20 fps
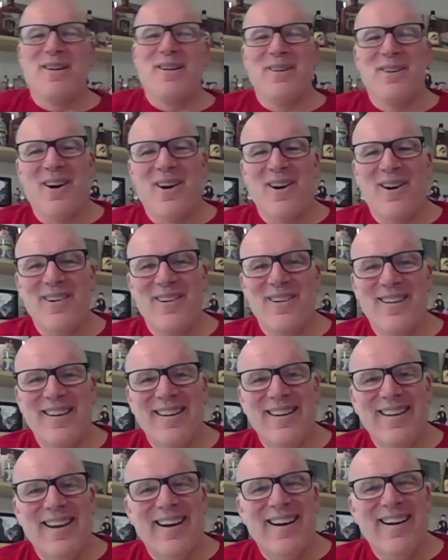card,
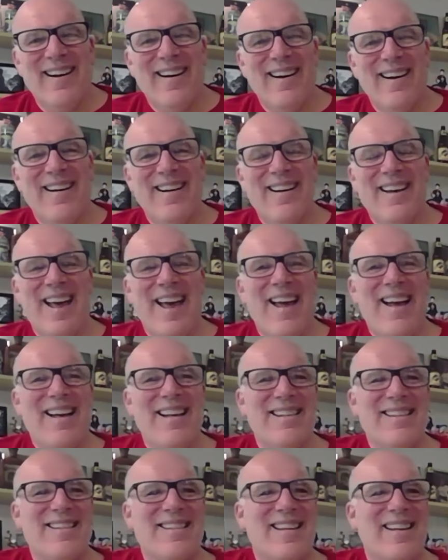
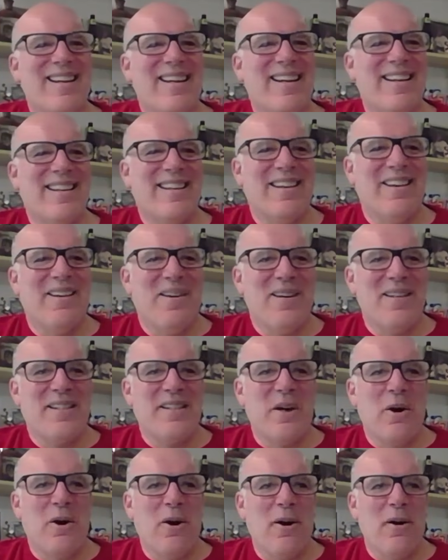as as
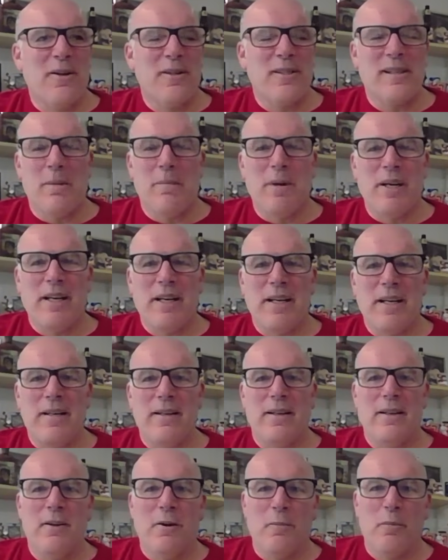you are
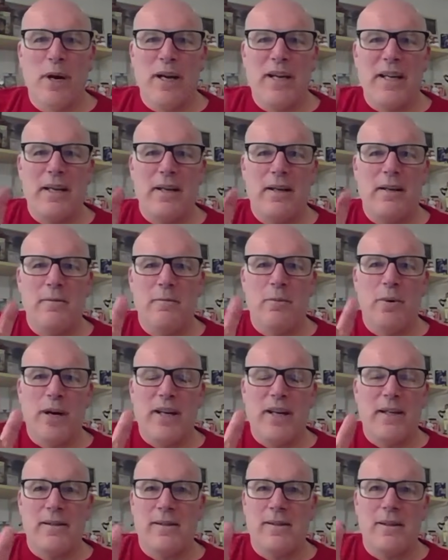somebody,
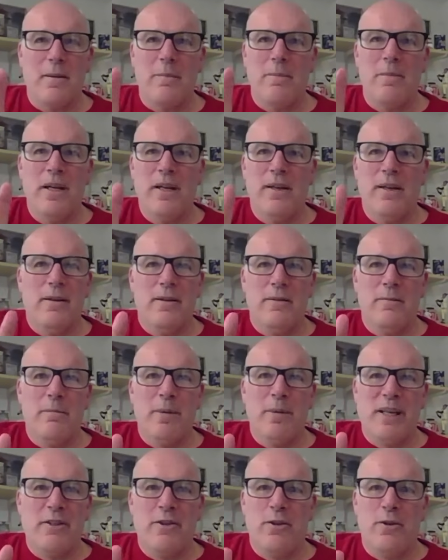breaking some
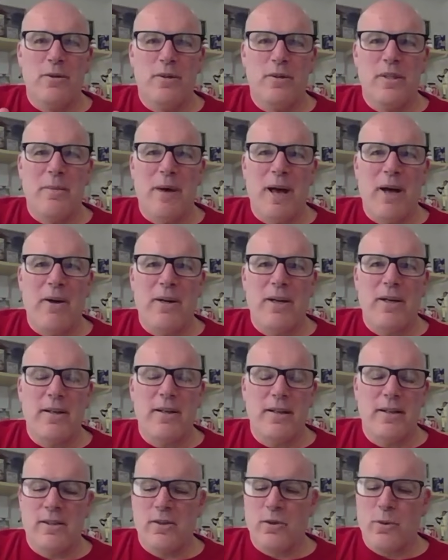big news about a
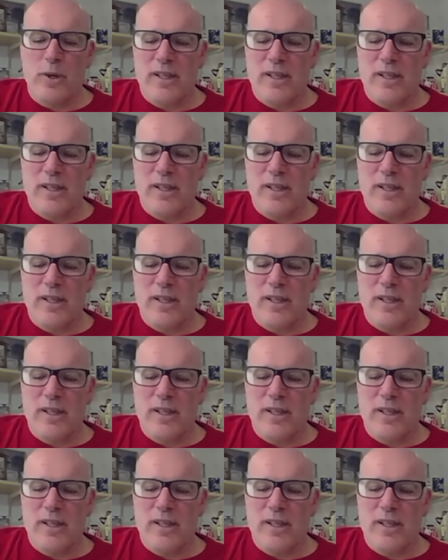historic